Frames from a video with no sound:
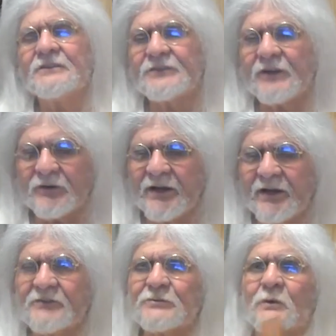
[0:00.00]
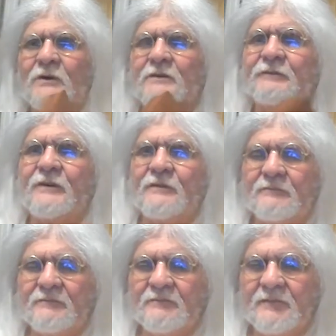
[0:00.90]
So here's one
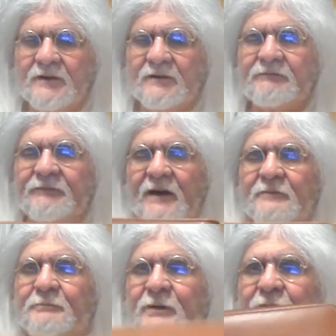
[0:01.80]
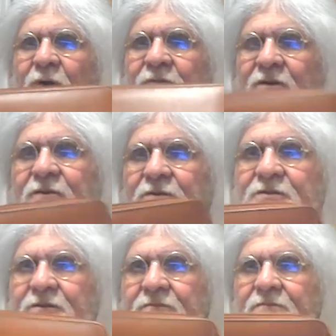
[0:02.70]
from Fountain Pen
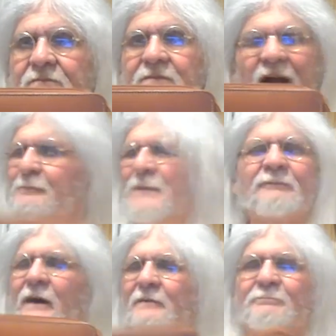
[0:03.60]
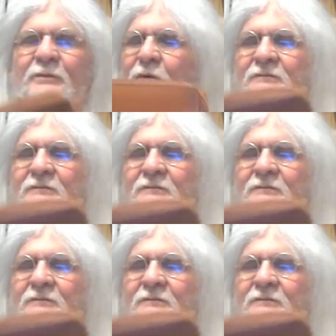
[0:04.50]
Revolution. I'm not Fountain Pen